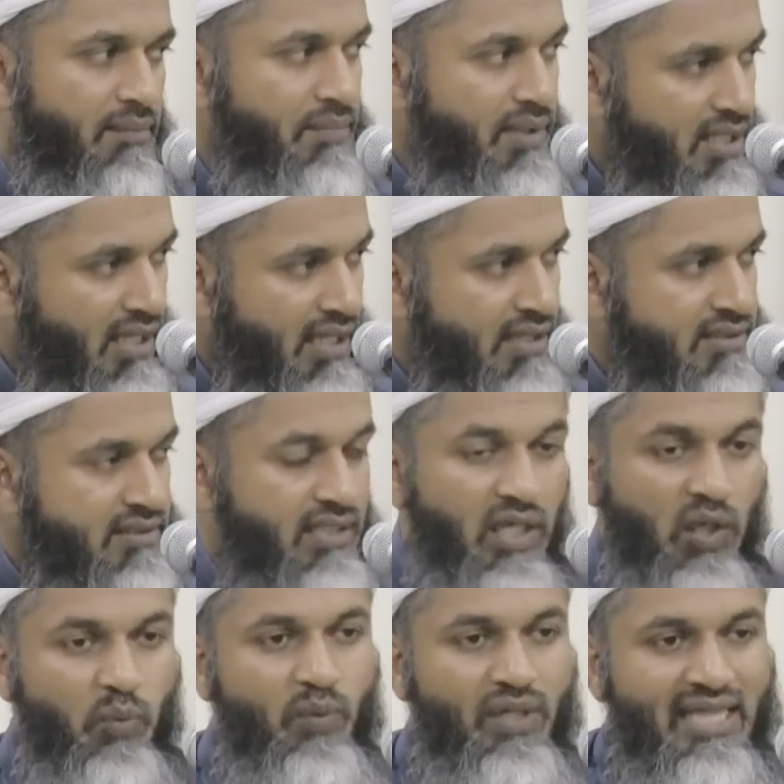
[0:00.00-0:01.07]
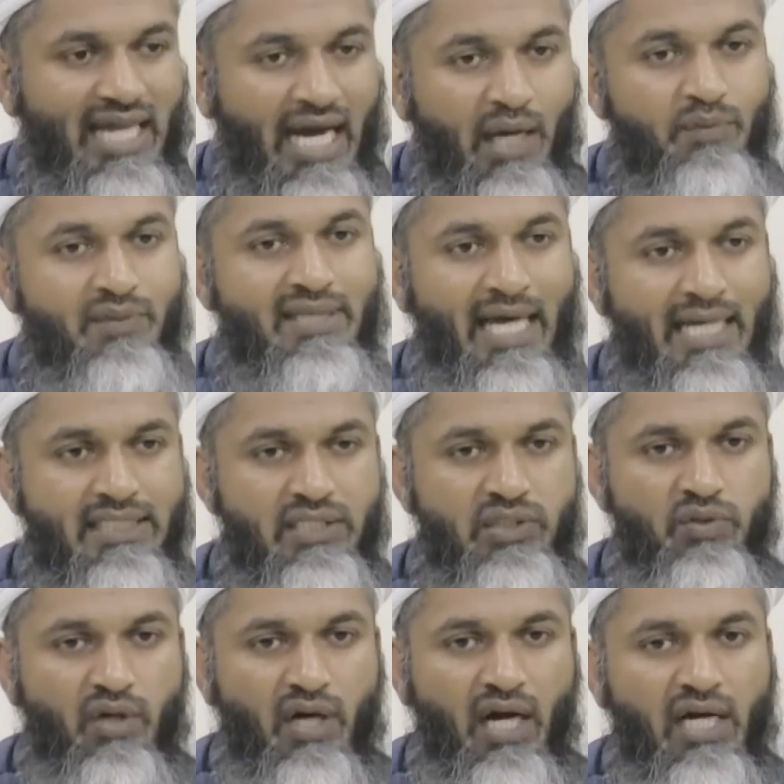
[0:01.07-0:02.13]
Because without that
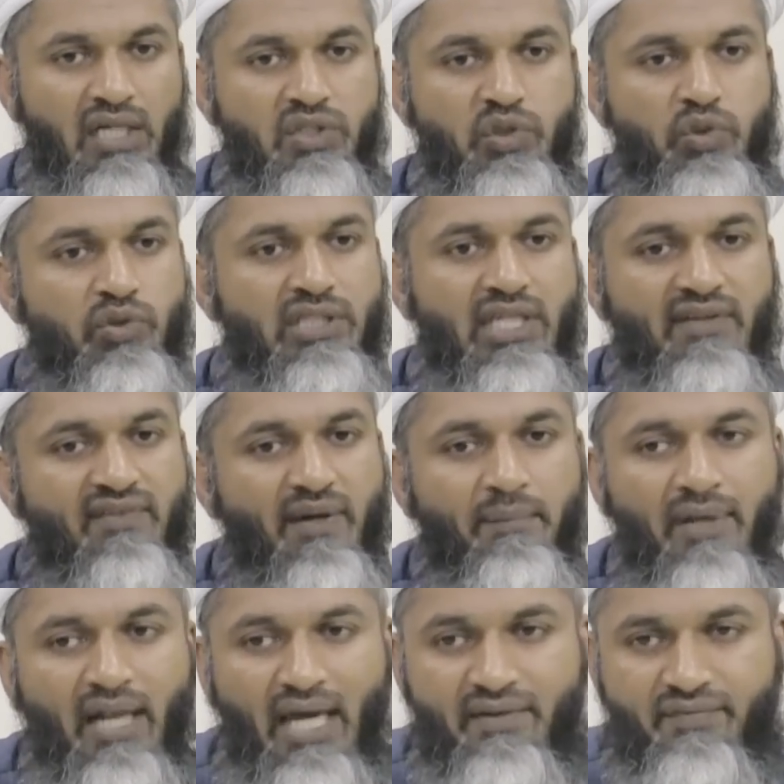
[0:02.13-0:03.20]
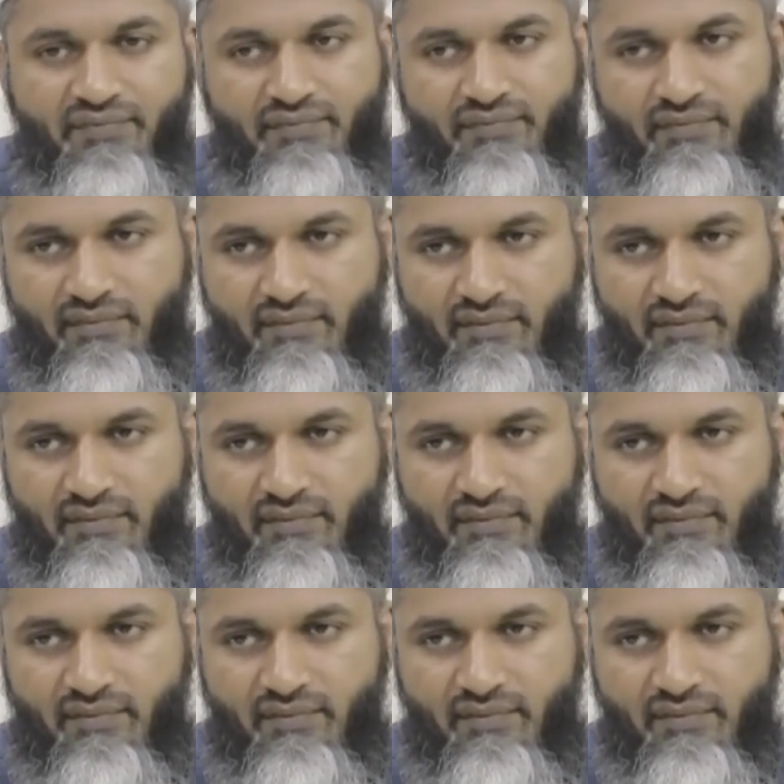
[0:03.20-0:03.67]
in your heart, you'd give up life.